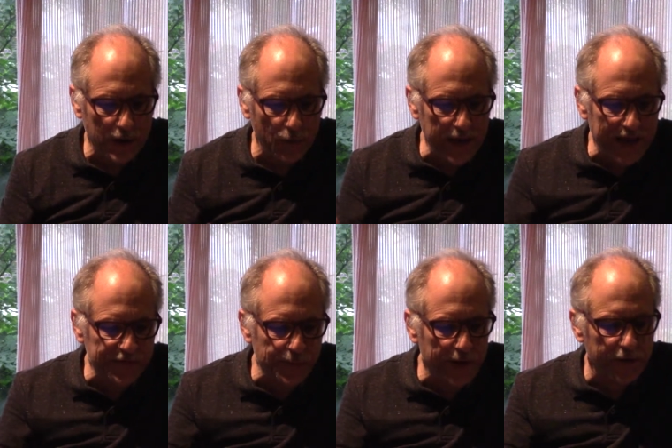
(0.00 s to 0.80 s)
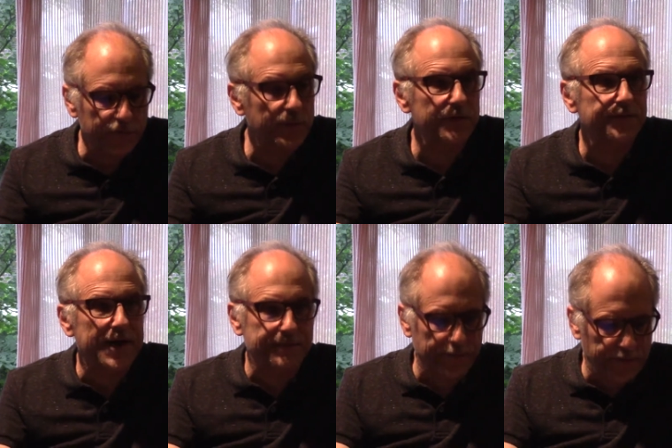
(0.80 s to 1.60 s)
We have speakers from the
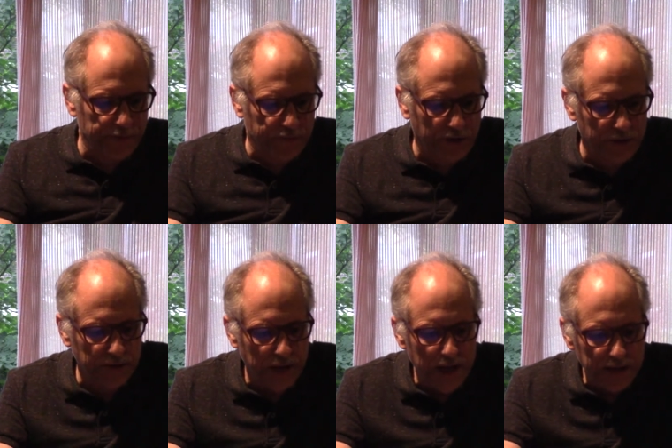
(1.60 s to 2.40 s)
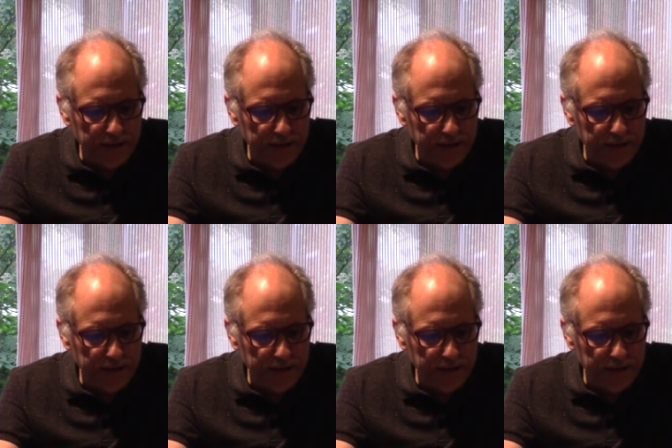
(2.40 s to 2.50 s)
Fight for 15,